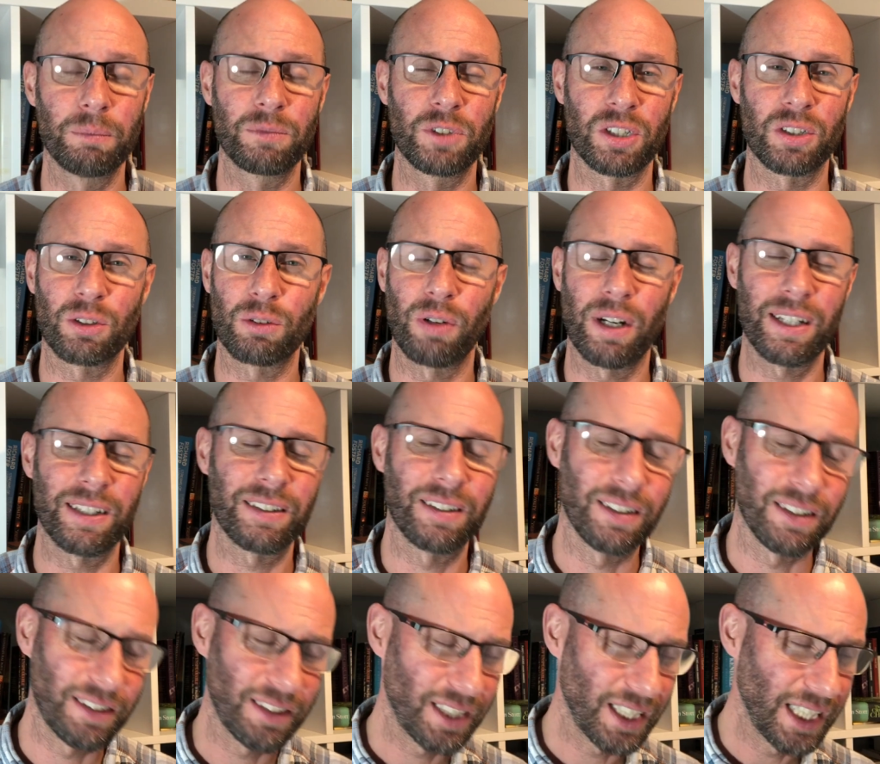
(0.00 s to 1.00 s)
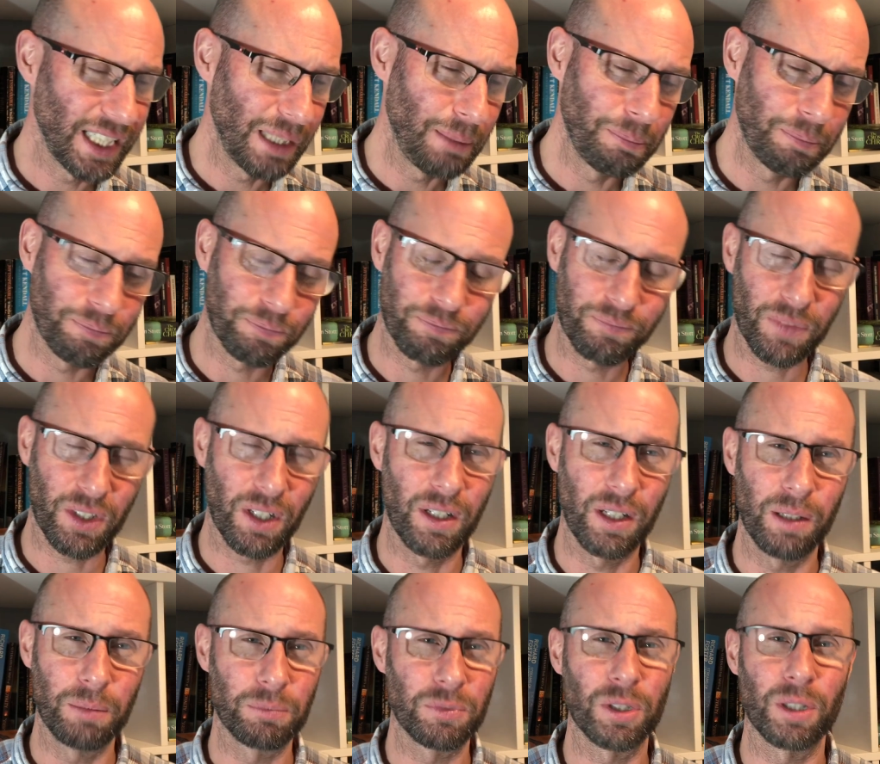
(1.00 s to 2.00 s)
Just credit to the team,
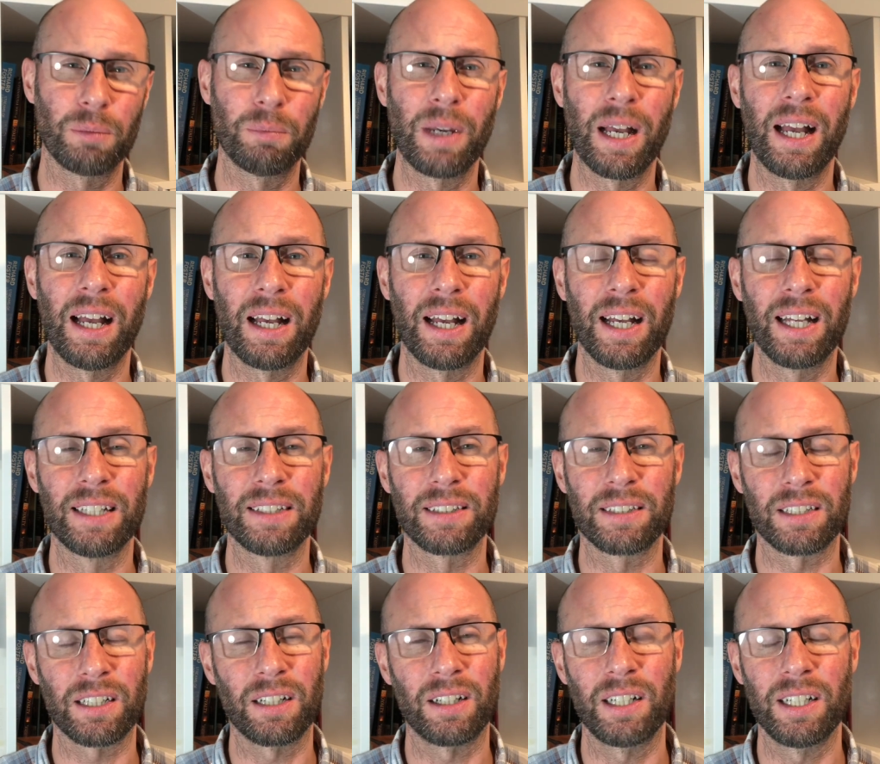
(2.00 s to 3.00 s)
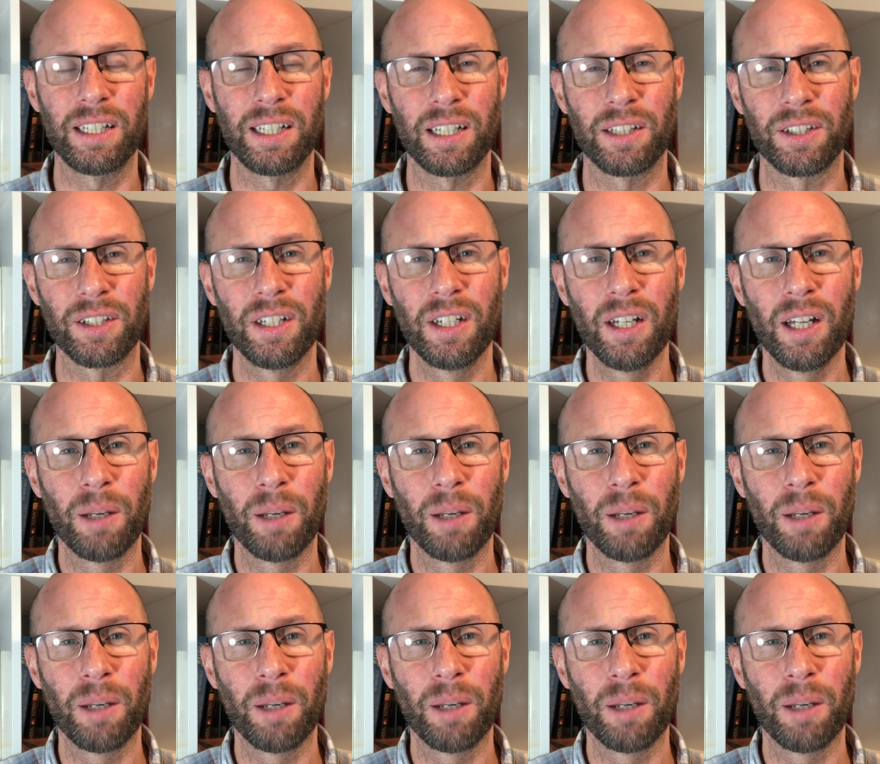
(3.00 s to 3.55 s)
to Matt and to Kylie and